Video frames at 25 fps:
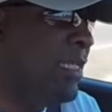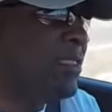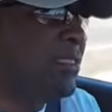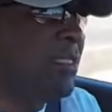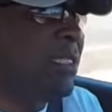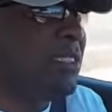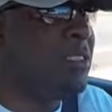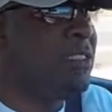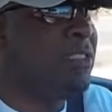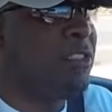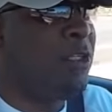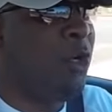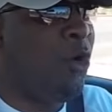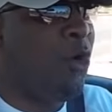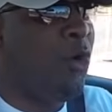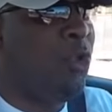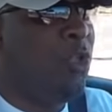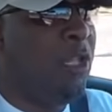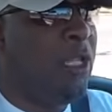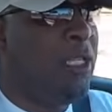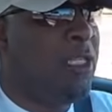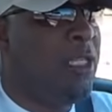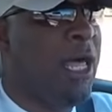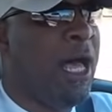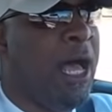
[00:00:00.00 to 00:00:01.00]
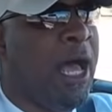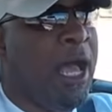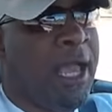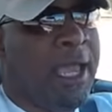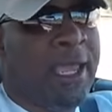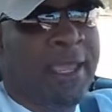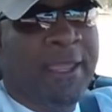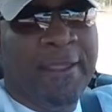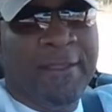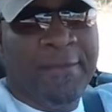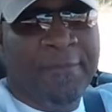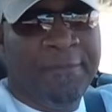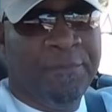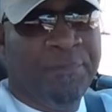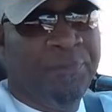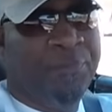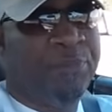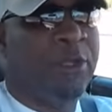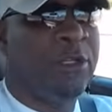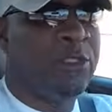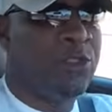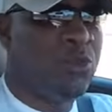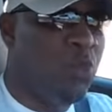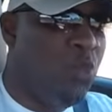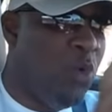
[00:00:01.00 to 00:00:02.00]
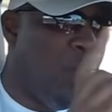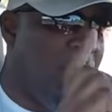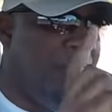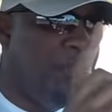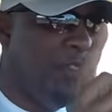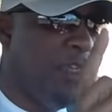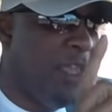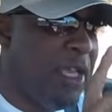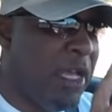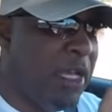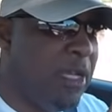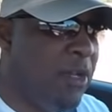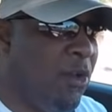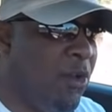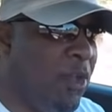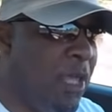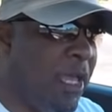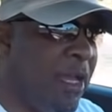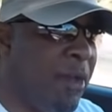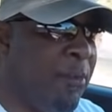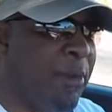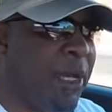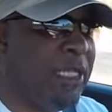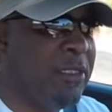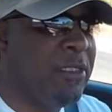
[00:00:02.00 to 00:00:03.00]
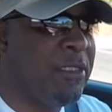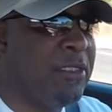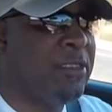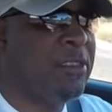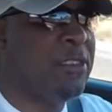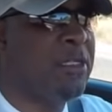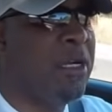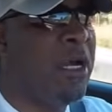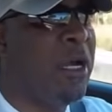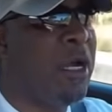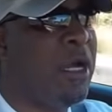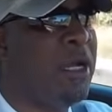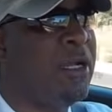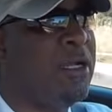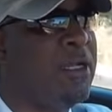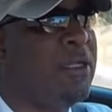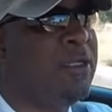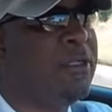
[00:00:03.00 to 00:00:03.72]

just told a lie. There's one thing I don't like about this car